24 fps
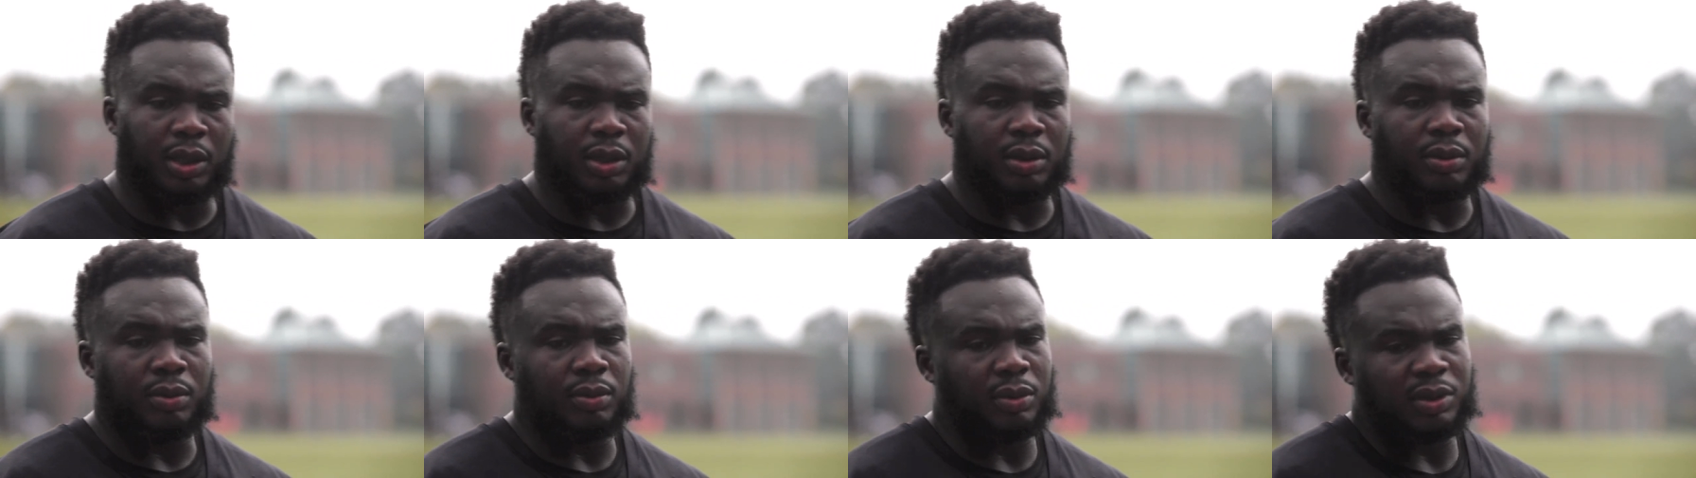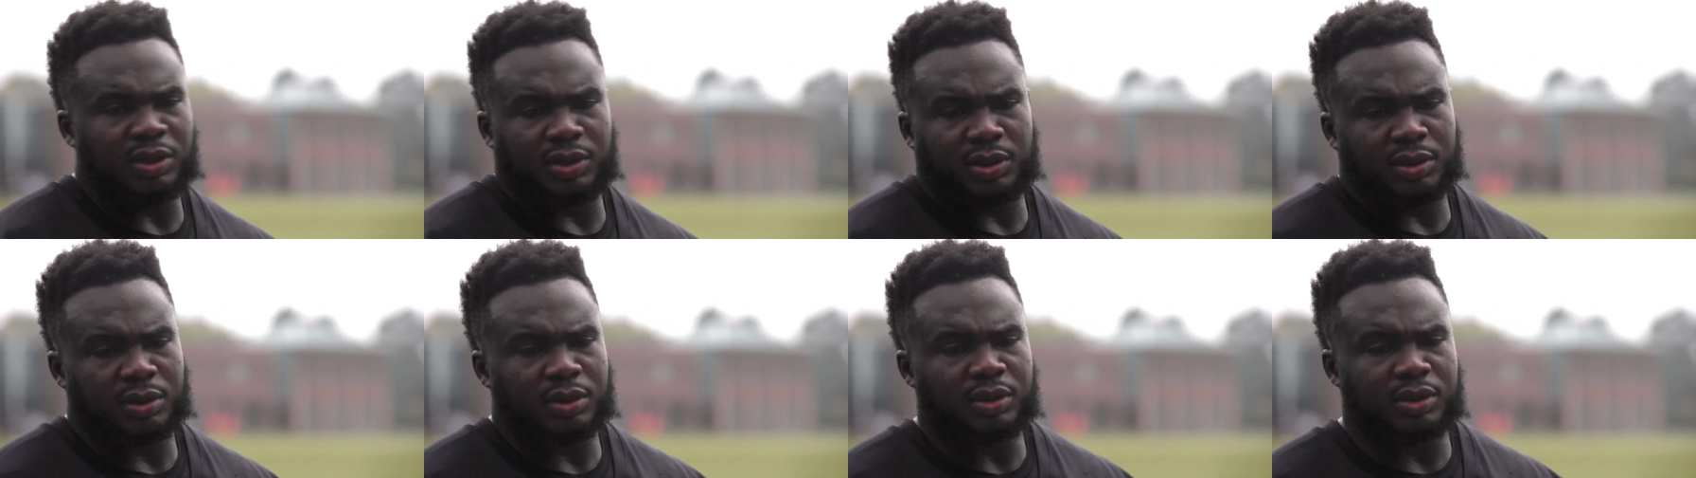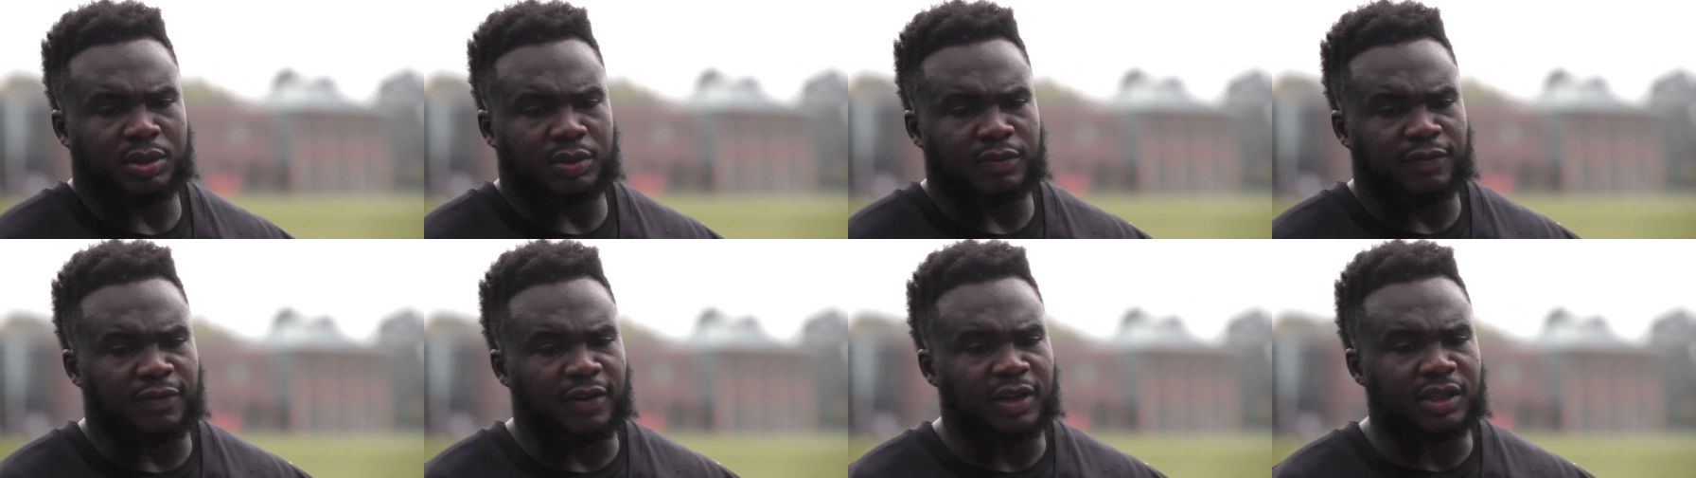And it's,
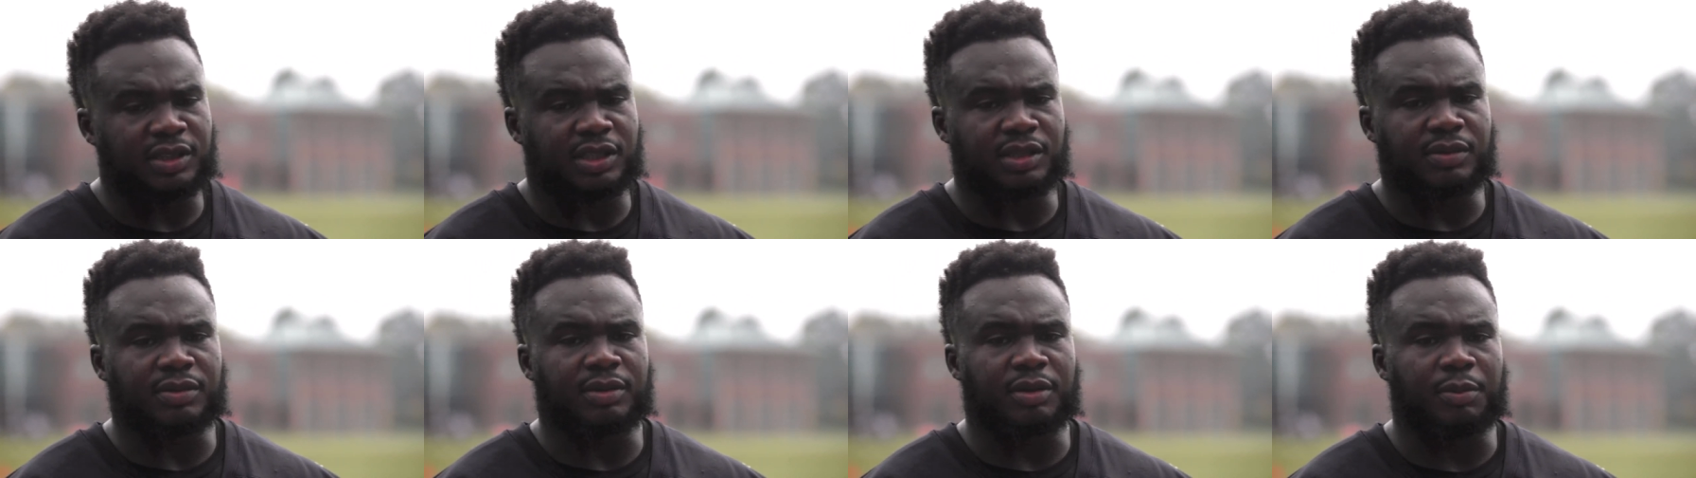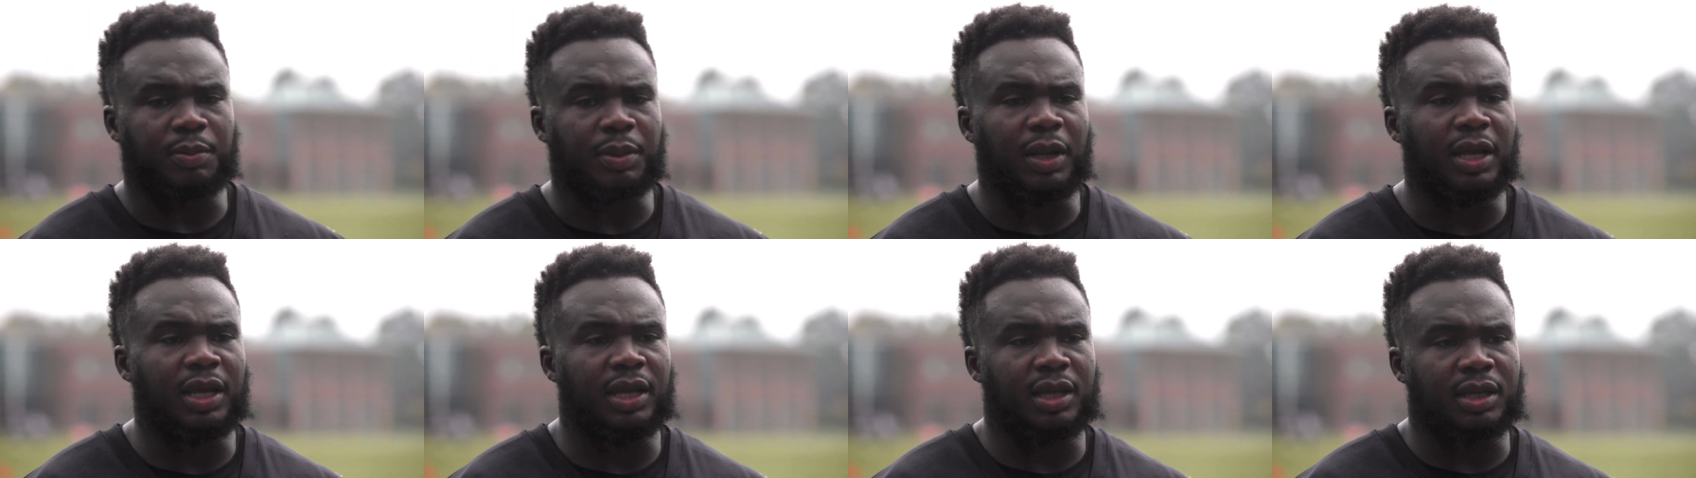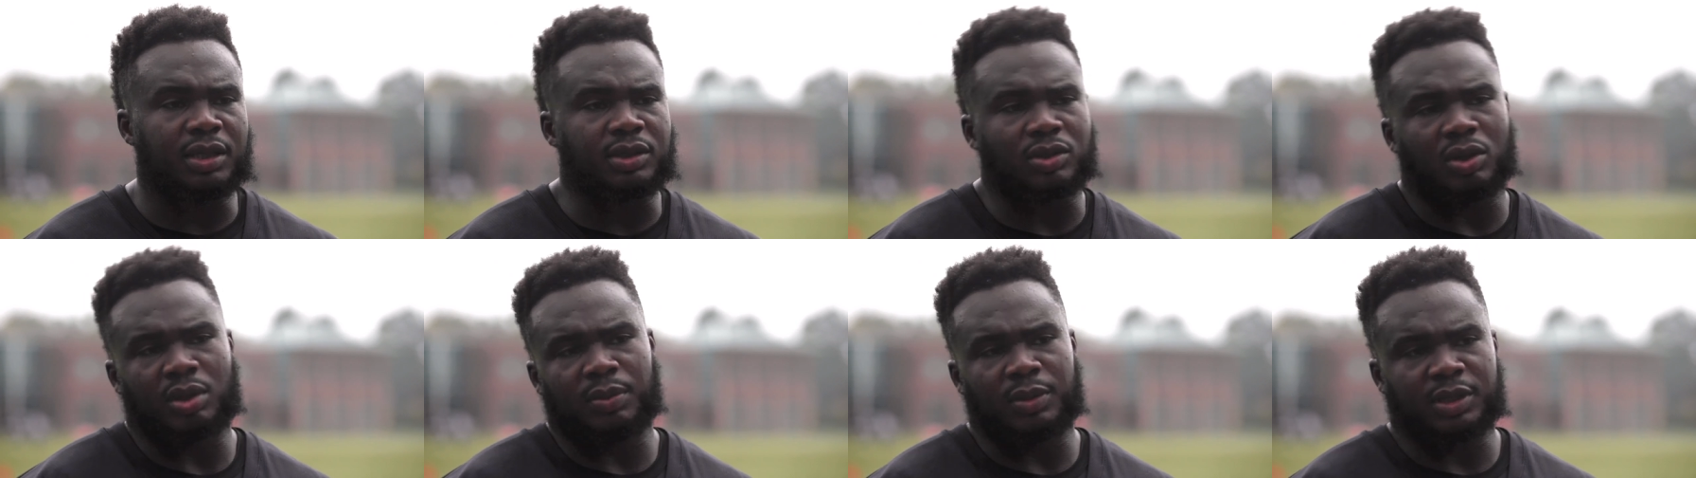it's a fun system to play
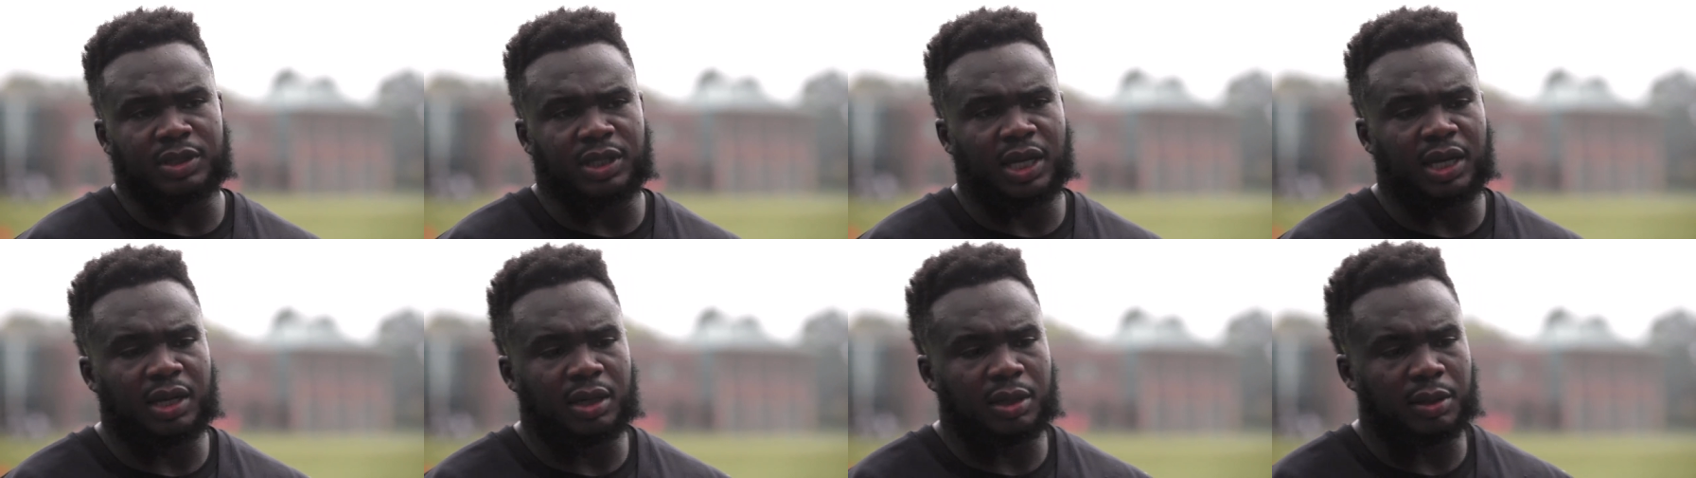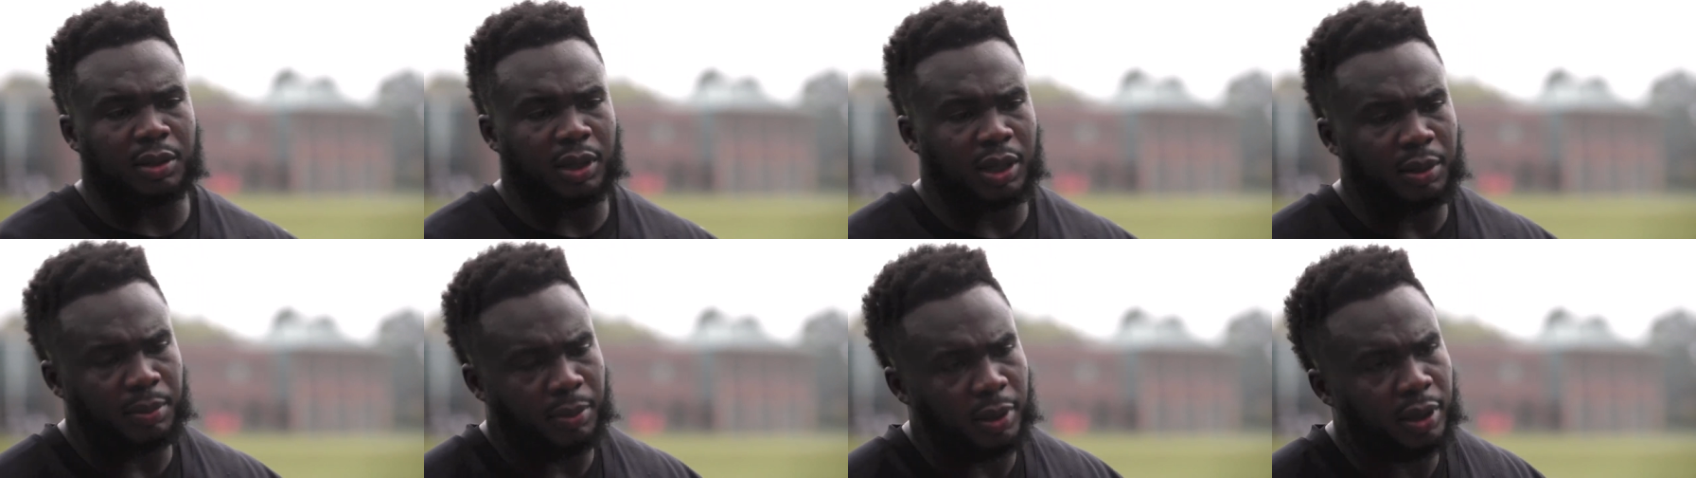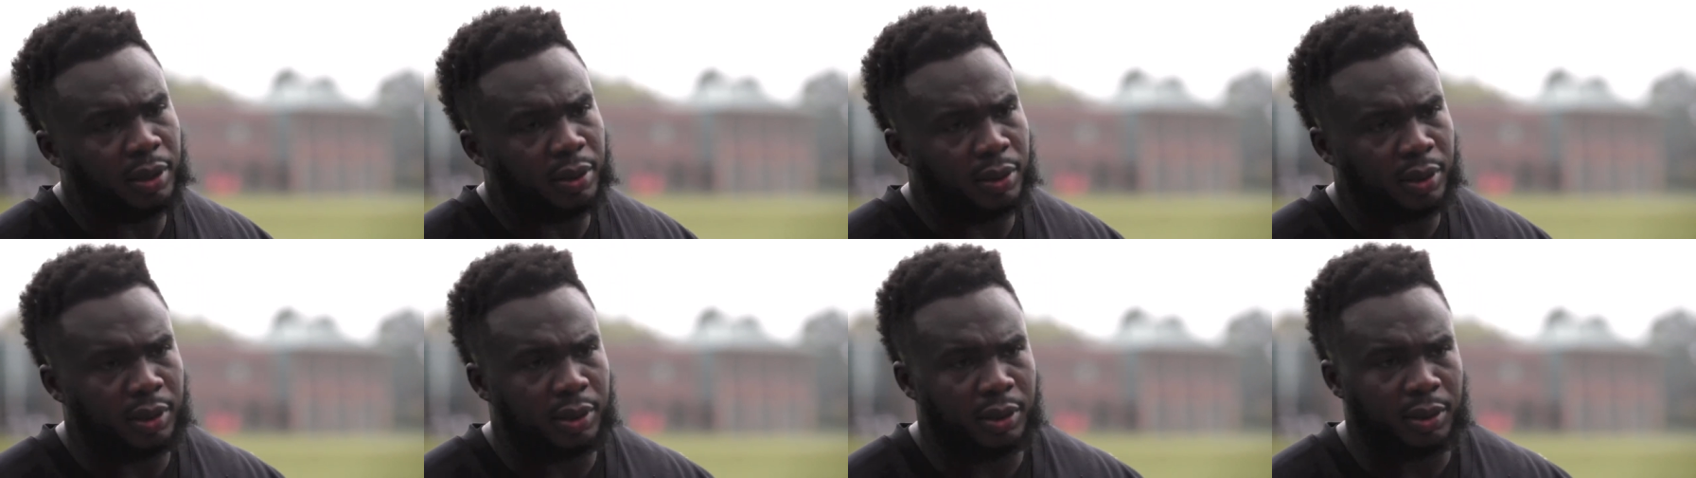in, so I'm excited to get
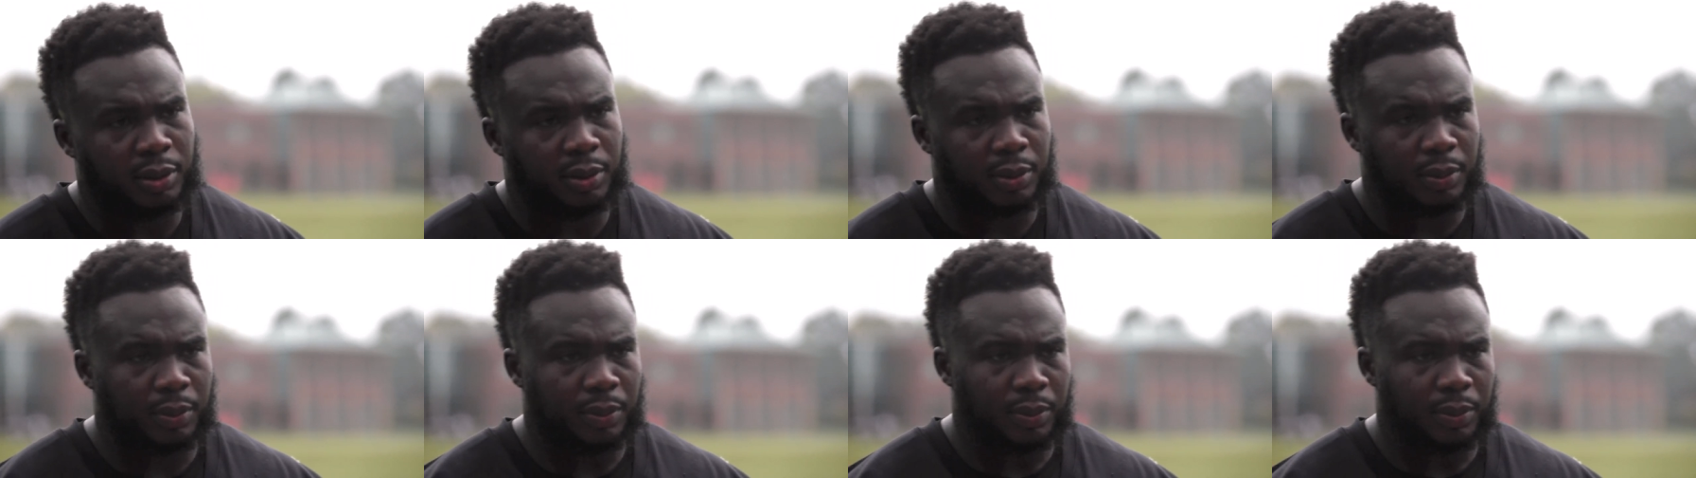better in it.